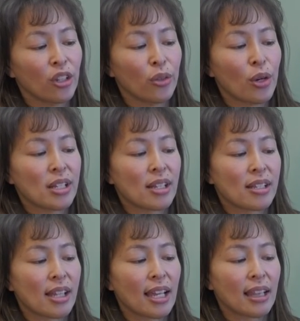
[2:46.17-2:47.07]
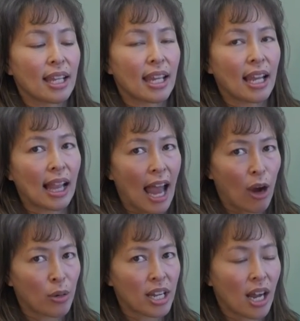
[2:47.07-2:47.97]
You'll notice a slightly
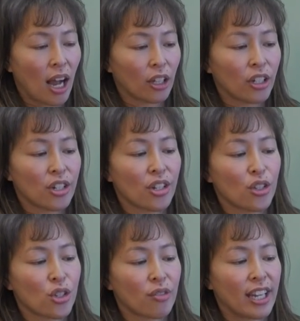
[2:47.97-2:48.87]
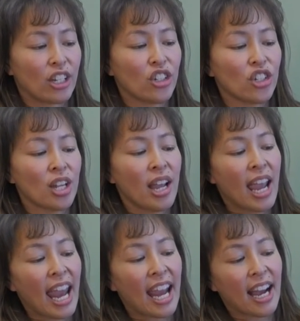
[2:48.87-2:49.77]
cloudy color to the syringe,
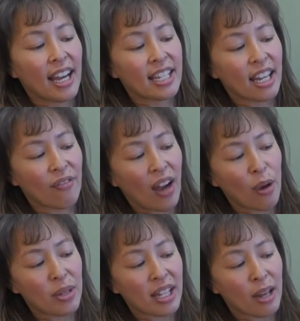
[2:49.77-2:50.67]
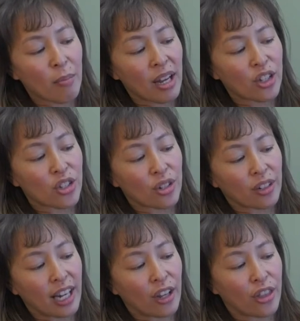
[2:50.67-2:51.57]
and if I was
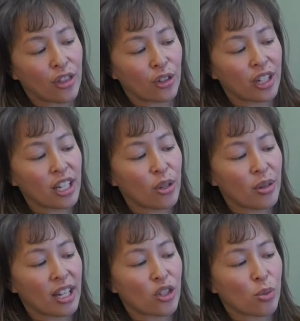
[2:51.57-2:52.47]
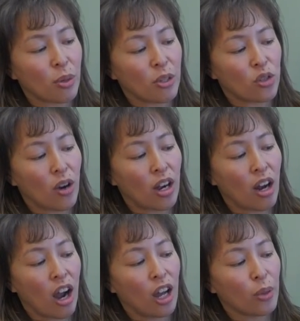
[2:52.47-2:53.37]
administering 30 units, we would draw
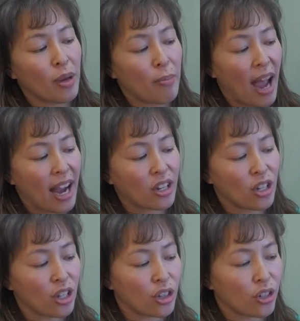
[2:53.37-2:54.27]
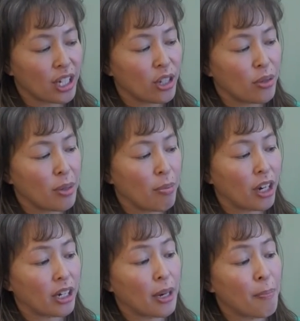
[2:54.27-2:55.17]
it all the way back to the 30 unit
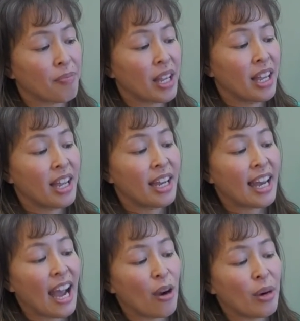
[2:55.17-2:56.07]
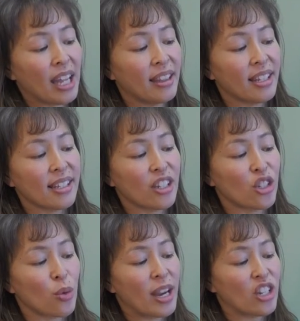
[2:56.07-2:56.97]
mark. Now, in this
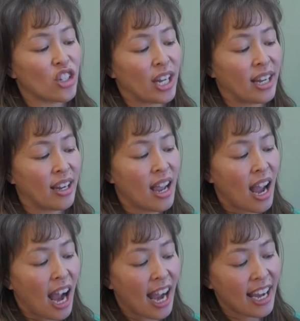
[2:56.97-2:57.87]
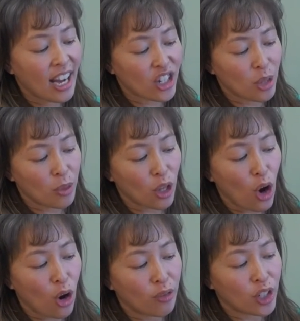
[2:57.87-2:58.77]
situation, I actually will
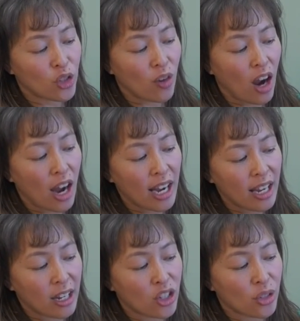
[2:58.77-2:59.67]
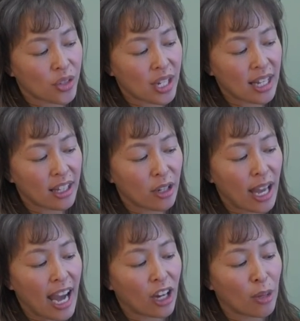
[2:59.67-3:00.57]
overdraw because you'll see a
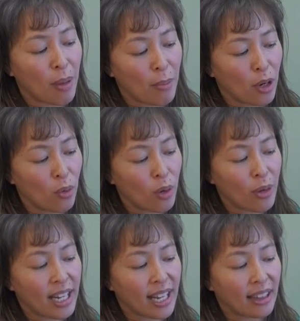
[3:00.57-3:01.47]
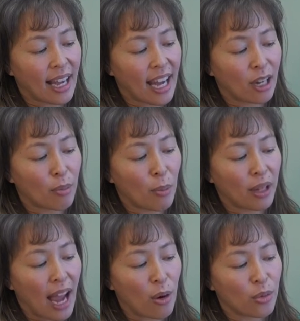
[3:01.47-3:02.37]
little air bubble. We want to that air
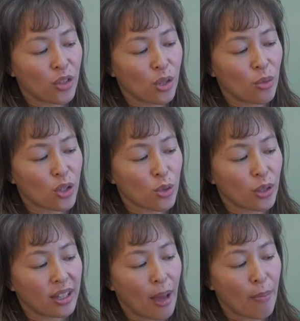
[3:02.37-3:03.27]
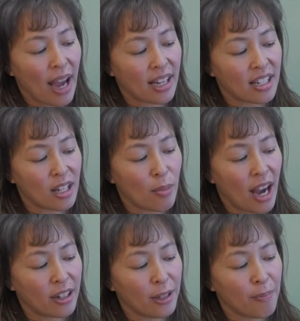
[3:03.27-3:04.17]
bubble out, so we'll squirt that back into the
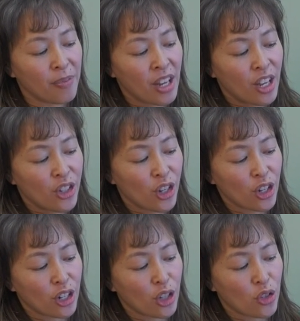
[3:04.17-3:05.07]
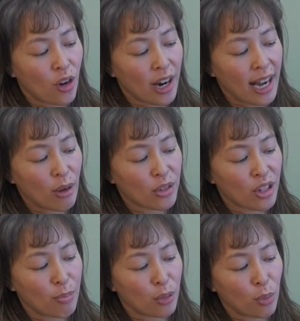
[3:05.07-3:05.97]
bottle. So you're going to draw it out
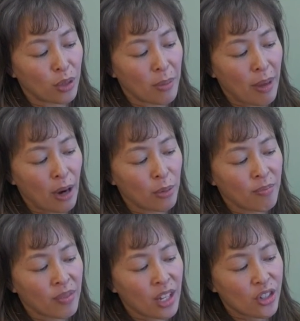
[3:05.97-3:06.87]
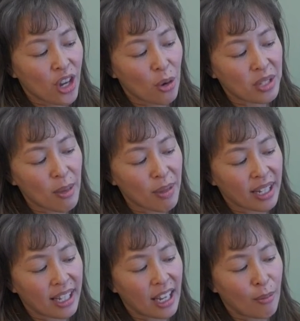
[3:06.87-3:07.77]
to the appropriate amount. So
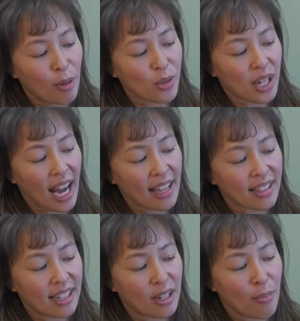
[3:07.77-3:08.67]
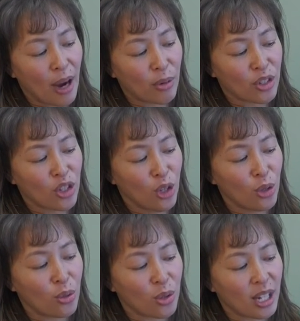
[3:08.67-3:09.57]
typically, most cats need about
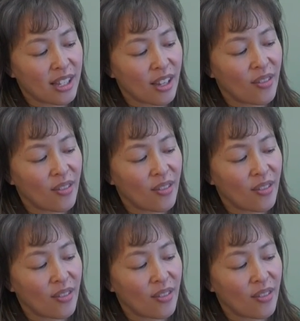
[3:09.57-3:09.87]
2 units